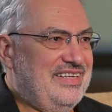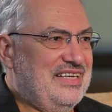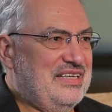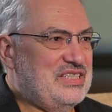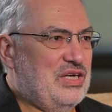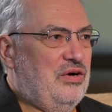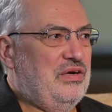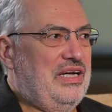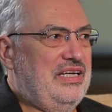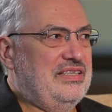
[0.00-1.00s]
That's
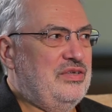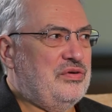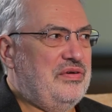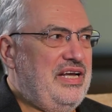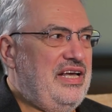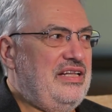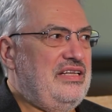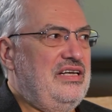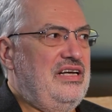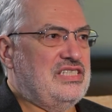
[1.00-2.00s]
so uh, Ukraine
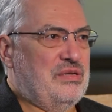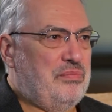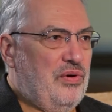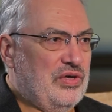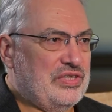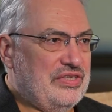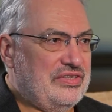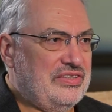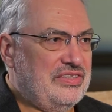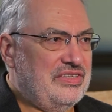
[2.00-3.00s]
is important